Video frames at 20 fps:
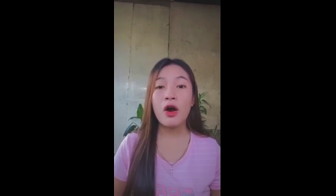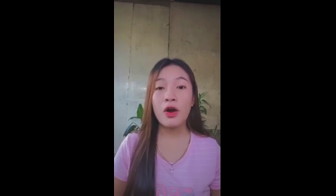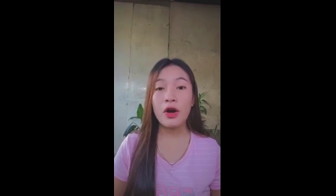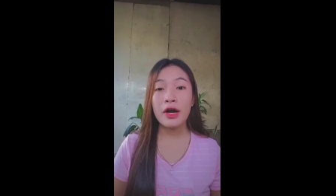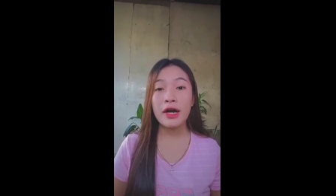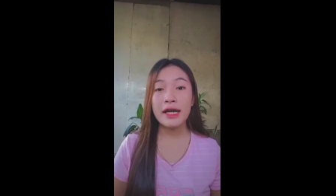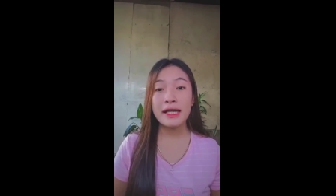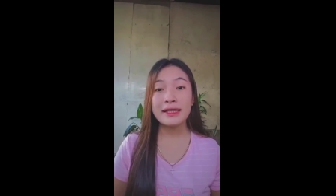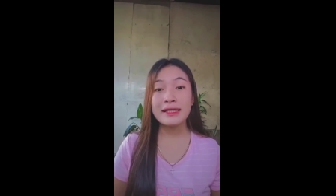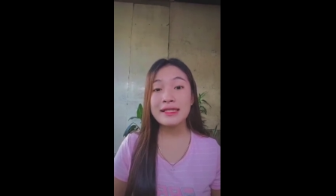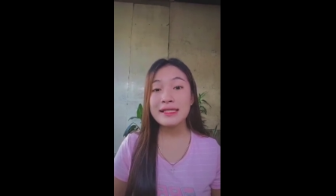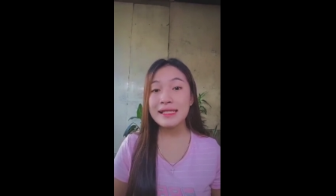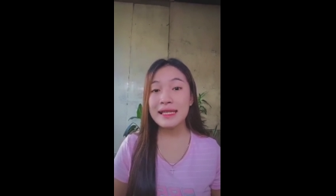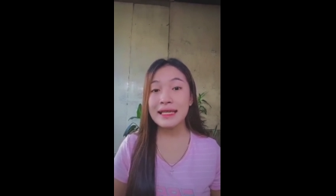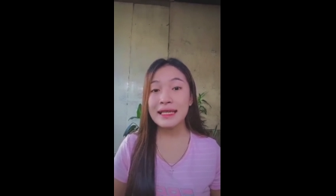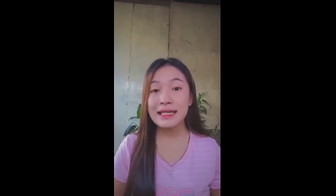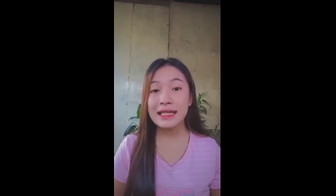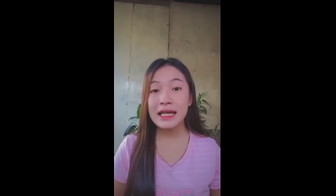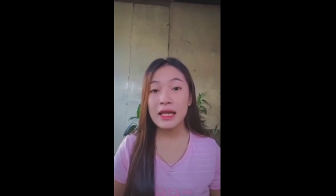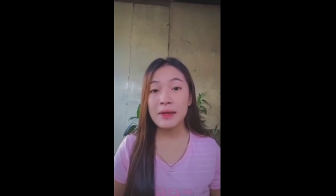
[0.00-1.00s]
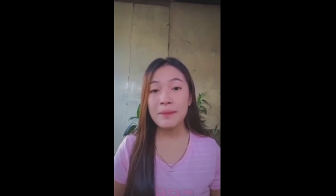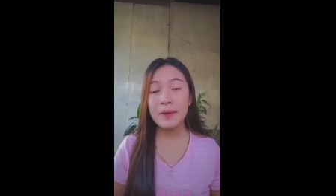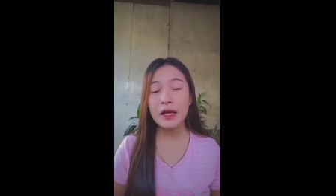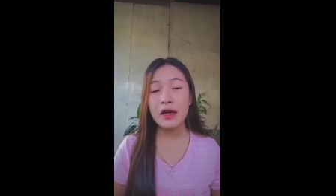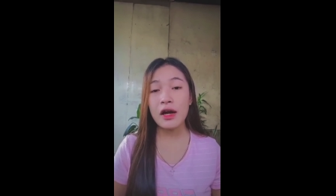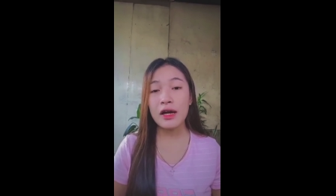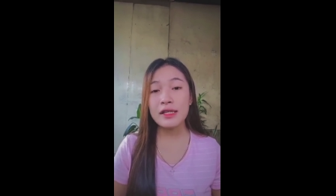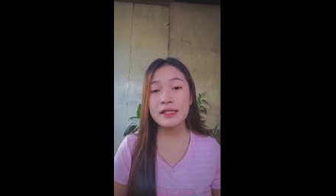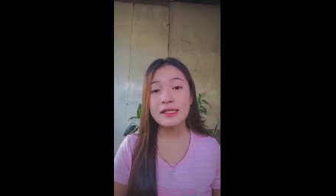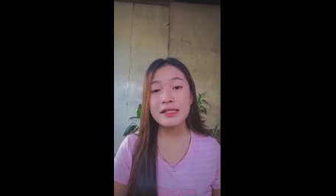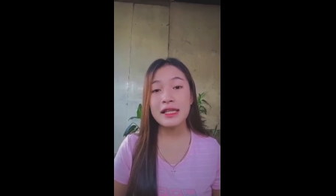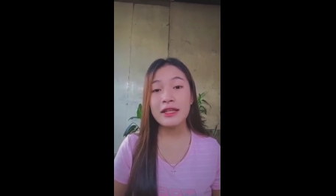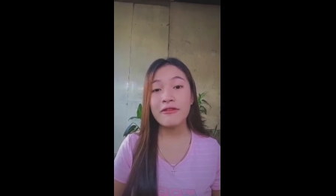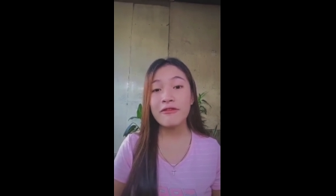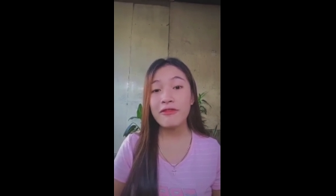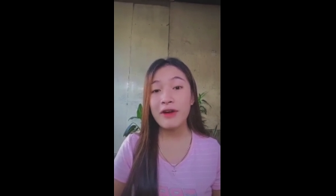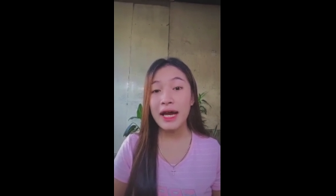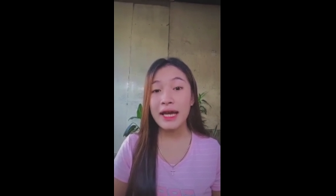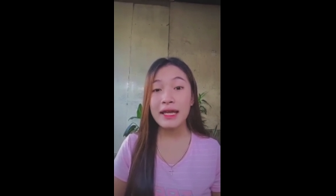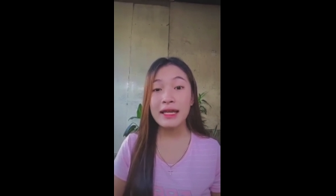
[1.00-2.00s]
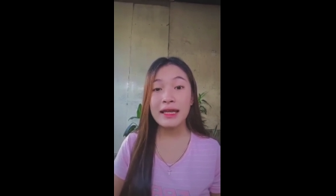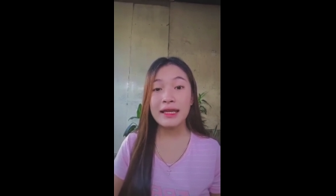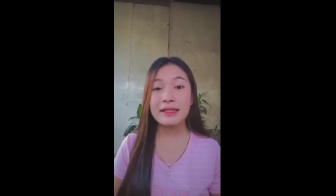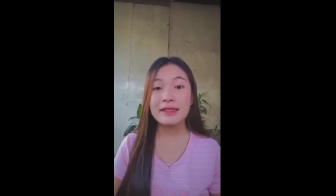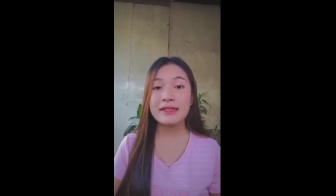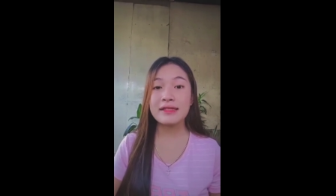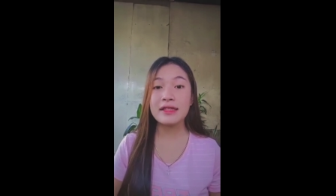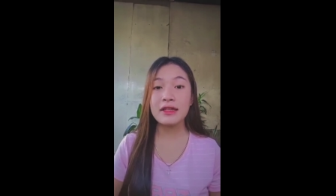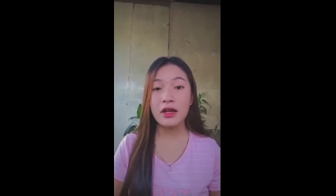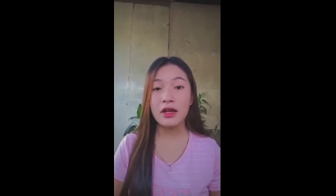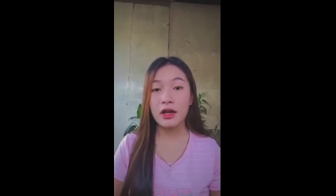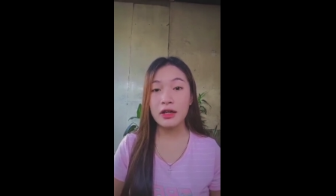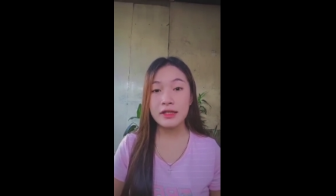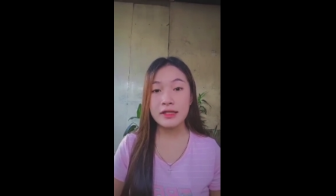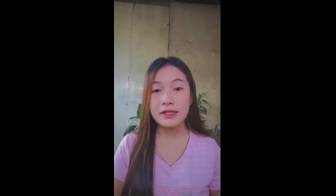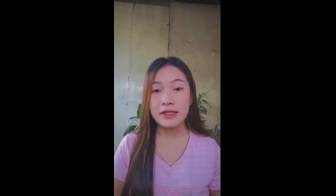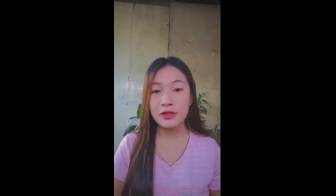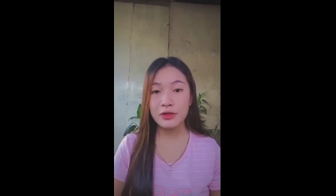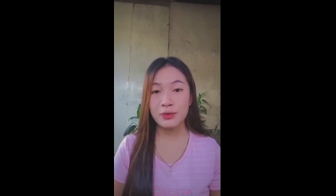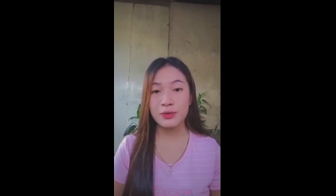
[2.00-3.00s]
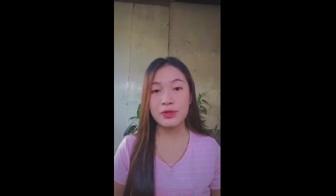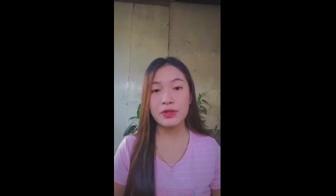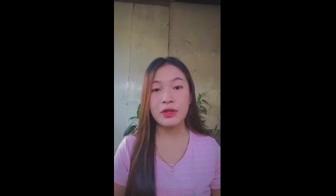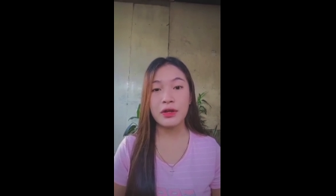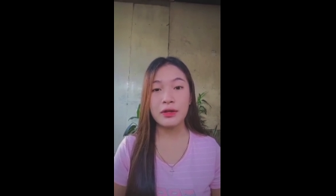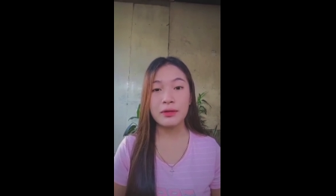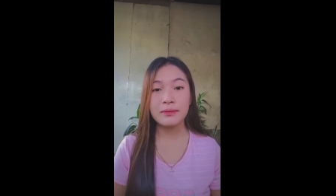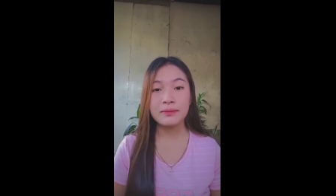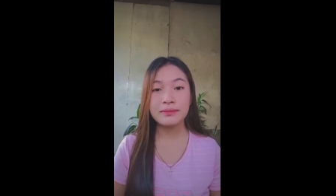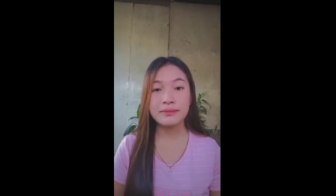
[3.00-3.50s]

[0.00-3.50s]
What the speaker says: or it is illegal because it violates the Constitution.